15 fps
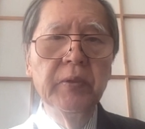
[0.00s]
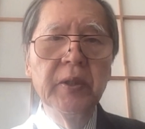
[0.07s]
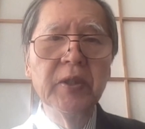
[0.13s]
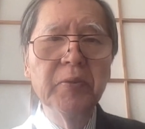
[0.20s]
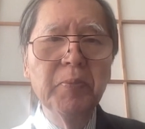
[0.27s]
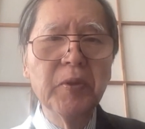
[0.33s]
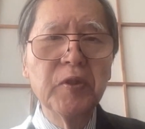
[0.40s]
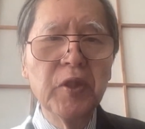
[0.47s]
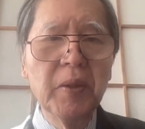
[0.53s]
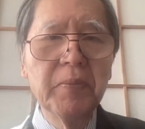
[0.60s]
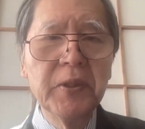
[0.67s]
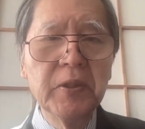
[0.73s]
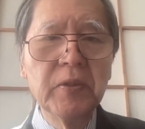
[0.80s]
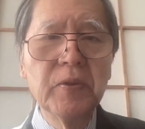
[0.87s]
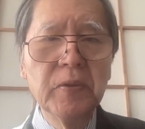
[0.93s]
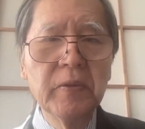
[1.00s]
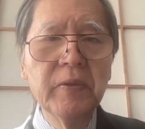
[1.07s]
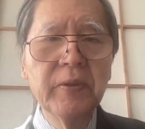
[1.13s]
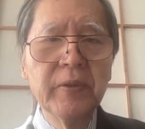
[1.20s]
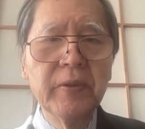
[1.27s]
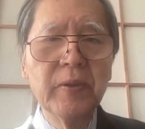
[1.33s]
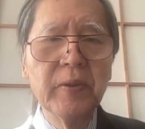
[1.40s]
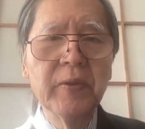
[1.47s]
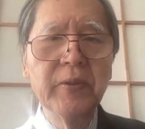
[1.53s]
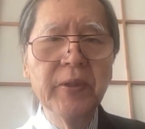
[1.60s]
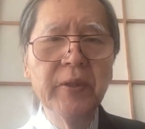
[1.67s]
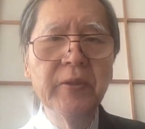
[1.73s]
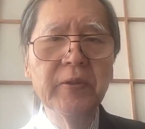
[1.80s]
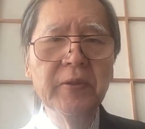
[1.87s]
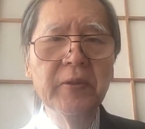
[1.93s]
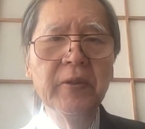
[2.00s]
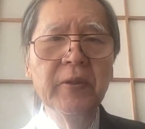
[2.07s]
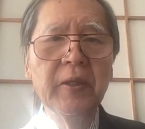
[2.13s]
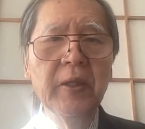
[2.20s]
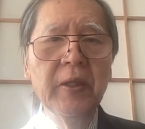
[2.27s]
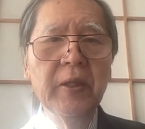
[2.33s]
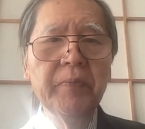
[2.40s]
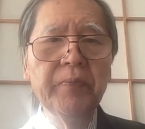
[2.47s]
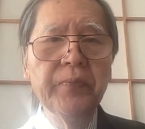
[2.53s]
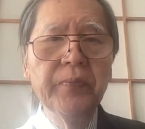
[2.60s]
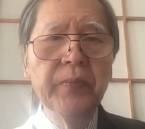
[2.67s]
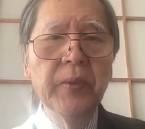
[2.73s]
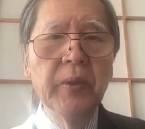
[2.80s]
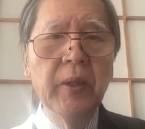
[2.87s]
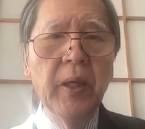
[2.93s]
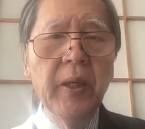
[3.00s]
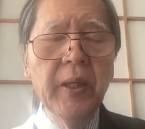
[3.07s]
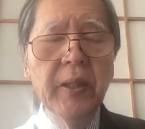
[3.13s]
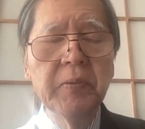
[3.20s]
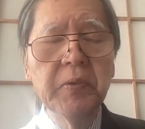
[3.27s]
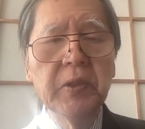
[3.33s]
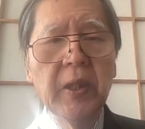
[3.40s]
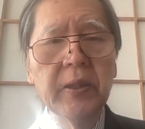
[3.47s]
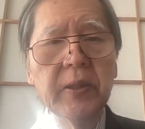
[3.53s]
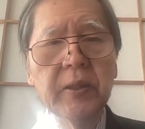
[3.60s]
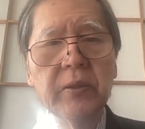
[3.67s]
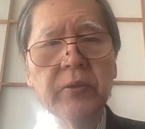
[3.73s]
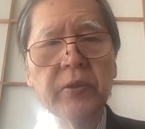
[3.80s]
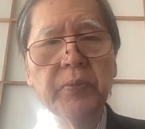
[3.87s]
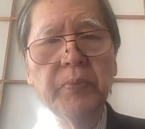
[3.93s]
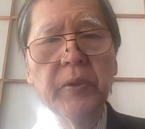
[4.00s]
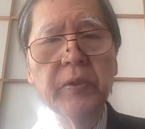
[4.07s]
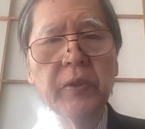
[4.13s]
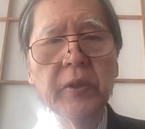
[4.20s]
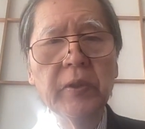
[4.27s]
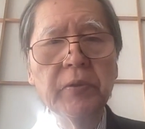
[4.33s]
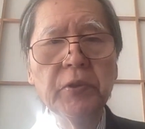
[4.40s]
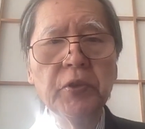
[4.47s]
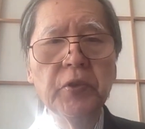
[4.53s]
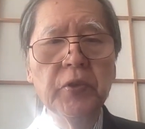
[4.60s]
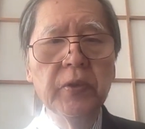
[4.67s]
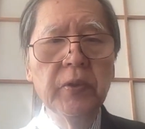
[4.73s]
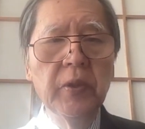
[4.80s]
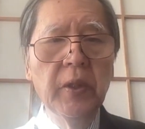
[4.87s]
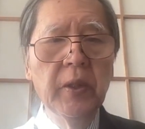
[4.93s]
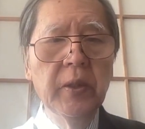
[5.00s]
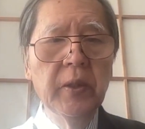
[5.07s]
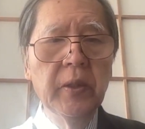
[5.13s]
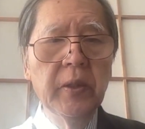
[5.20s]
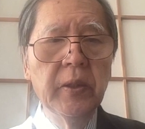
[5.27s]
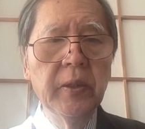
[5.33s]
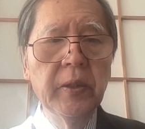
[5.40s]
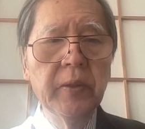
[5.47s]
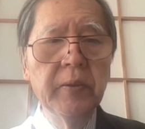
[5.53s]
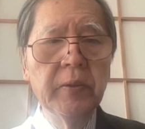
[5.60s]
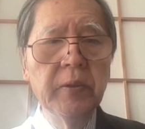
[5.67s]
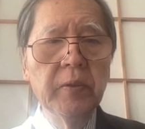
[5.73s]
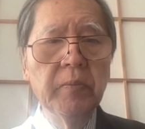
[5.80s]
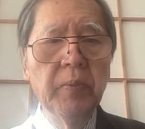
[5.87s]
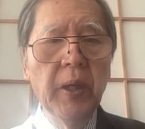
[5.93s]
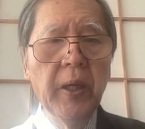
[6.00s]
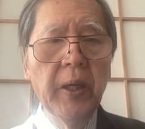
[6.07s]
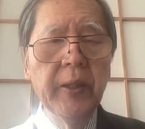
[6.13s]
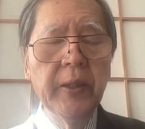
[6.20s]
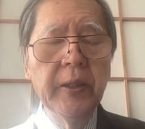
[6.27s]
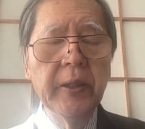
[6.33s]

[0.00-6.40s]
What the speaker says: you can speak Japanese too? Oh, that's good. I have started to speak English by